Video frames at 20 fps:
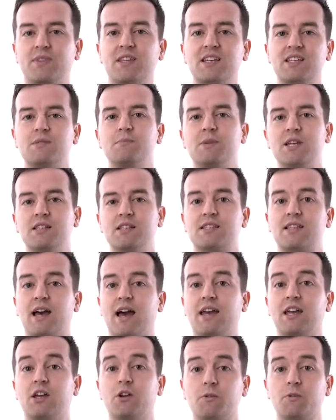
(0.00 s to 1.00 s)
This means
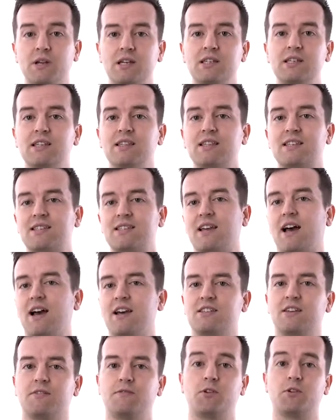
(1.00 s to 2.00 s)
that increasing the
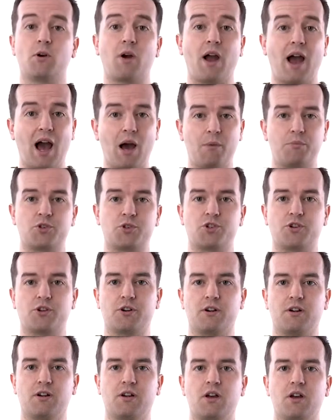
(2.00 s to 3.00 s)
size of your
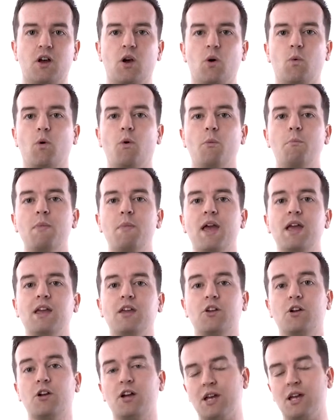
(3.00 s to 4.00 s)
aperture will
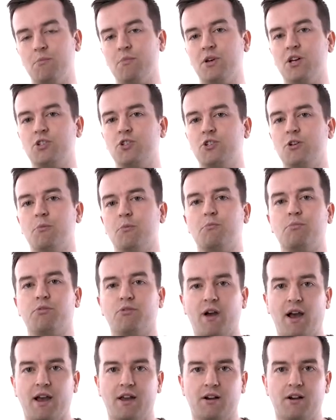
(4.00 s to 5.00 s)
make your image
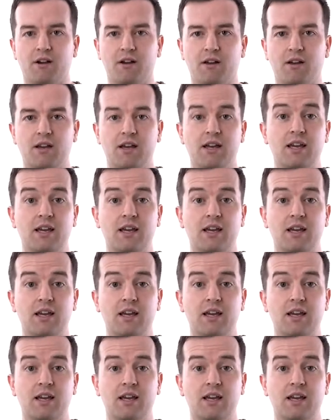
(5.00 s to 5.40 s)
brighter.